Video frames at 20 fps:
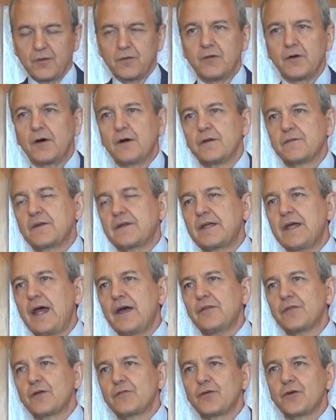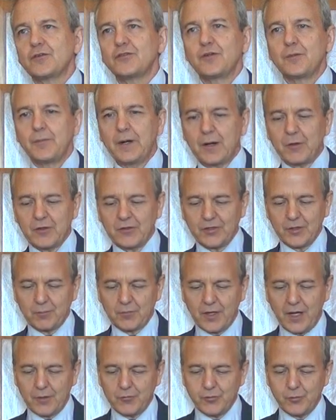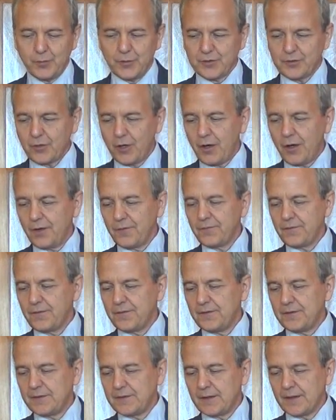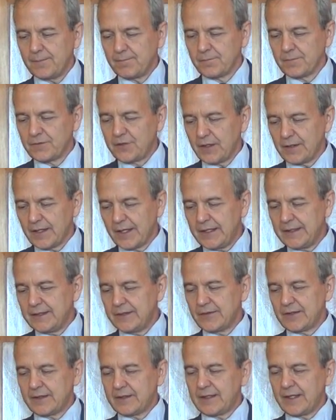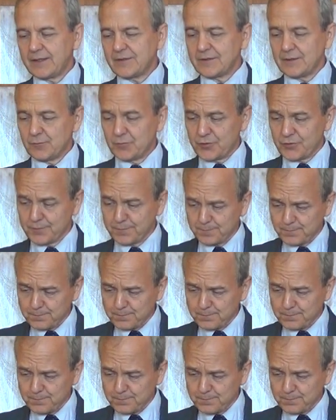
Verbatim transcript: uh, the Catholic version of Mary sometimes has been called the, uh, the Lady of the Kingdoms.